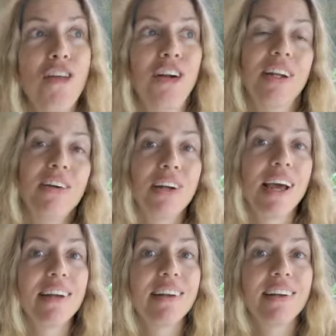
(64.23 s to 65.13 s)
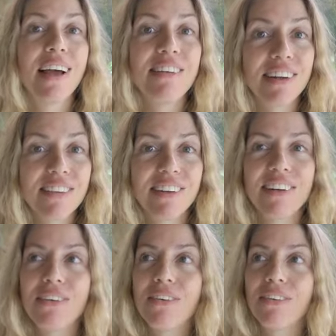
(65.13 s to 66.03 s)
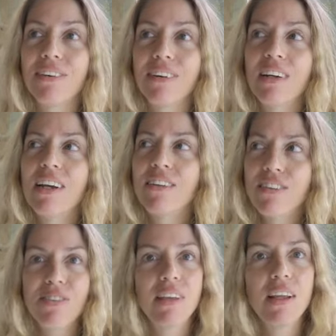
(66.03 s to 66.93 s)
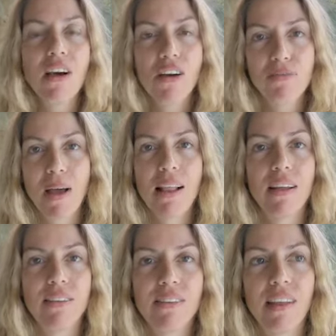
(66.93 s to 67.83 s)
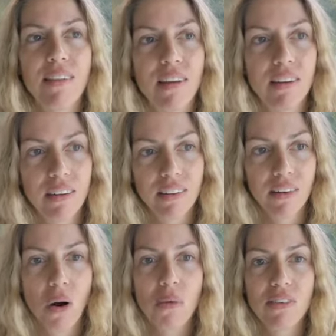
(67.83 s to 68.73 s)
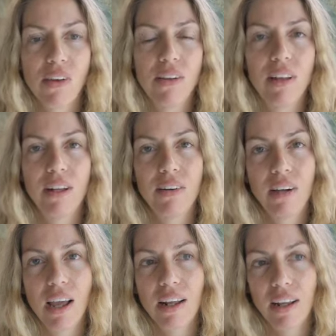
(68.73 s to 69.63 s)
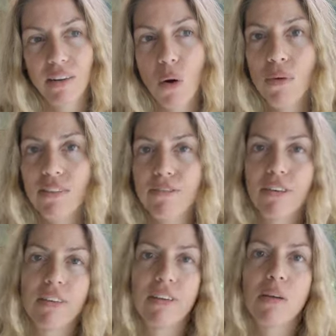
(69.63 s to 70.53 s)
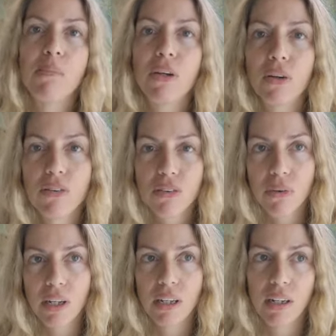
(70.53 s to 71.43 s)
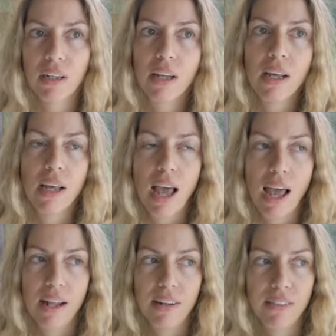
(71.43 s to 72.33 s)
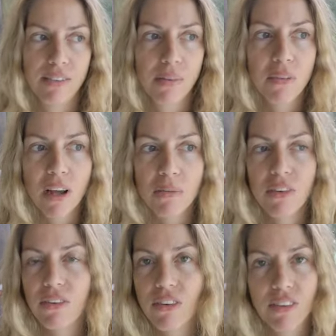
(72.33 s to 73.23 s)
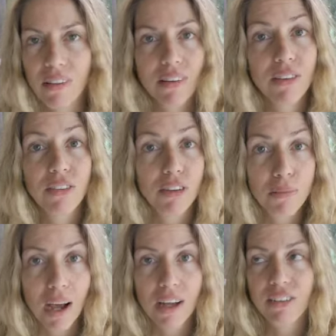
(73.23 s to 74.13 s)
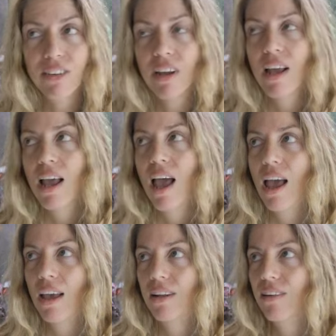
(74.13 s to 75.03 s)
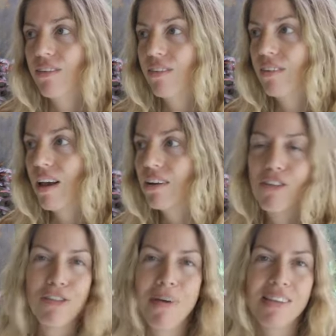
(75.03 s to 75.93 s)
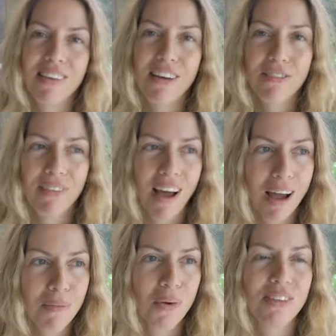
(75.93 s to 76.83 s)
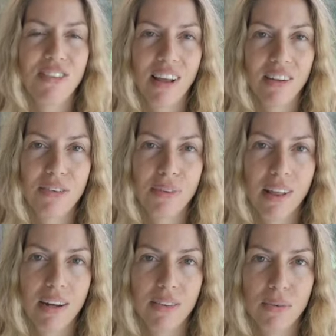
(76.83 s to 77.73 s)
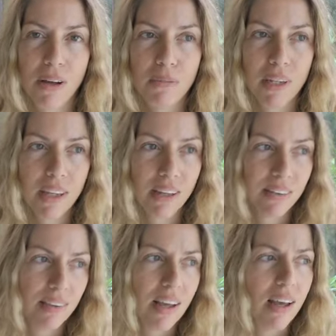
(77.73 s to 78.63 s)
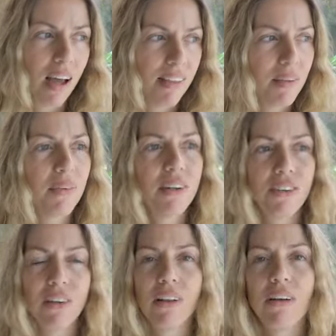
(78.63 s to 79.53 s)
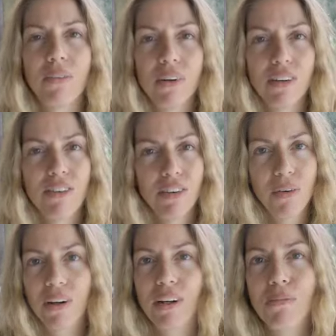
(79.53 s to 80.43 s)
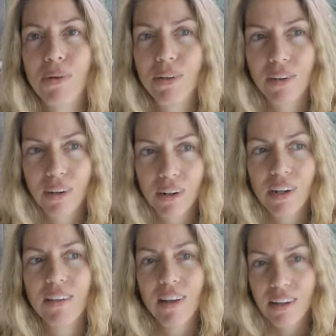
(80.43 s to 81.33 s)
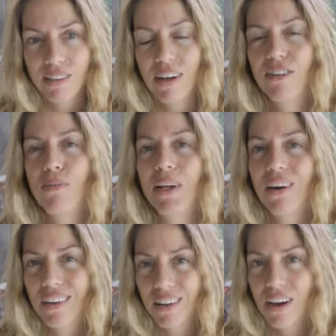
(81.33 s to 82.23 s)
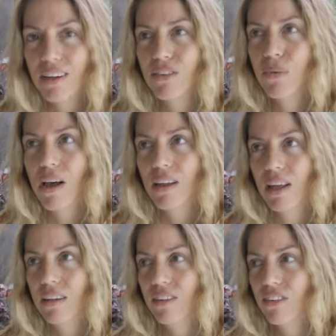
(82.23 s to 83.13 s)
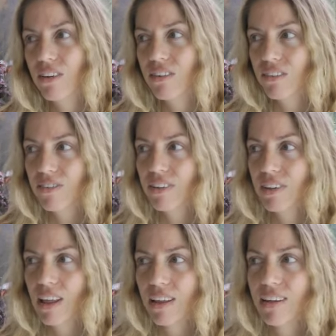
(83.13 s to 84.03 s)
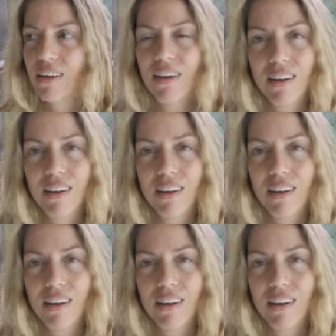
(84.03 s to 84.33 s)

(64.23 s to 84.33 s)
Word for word: either internet addiction or just feeling off balance, that they're they're always on the internet and always in front of a computer screen, and and sometimes it's just a little too much. And I know for myself, I'm always challenged with that as well, because I think when you're doing a lot of work too on a computer, then you tend to be online as well, and you just feel like